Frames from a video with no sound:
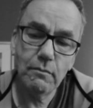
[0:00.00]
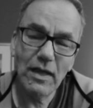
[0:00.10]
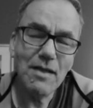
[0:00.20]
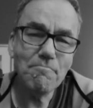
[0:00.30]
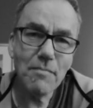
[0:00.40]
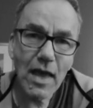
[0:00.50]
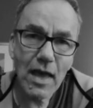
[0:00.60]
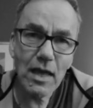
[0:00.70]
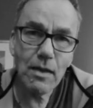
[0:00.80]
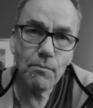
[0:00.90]
It
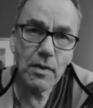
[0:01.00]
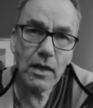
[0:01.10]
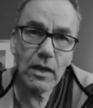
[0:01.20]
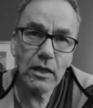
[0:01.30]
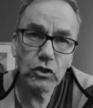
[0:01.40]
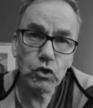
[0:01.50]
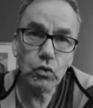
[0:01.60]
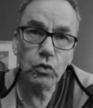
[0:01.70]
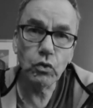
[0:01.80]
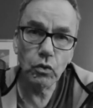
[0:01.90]
may be
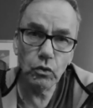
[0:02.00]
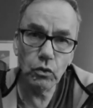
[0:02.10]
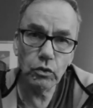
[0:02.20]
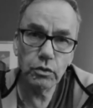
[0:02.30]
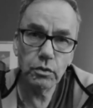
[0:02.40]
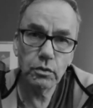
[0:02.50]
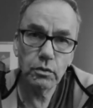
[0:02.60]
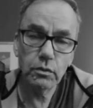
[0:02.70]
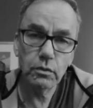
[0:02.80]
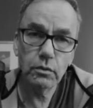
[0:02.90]
too good
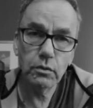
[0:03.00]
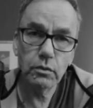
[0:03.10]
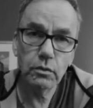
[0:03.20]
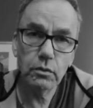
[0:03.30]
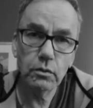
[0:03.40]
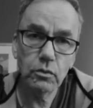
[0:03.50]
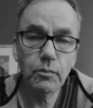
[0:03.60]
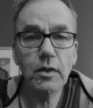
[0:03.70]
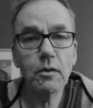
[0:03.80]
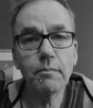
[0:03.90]
to
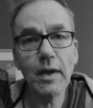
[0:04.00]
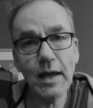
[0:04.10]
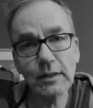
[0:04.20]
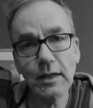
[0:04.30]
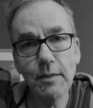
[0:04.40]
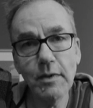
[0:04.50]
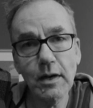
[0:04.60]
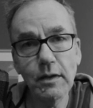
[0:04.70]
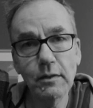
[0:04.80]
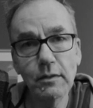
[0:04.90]
be a bad
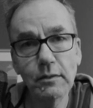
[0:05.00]
camera.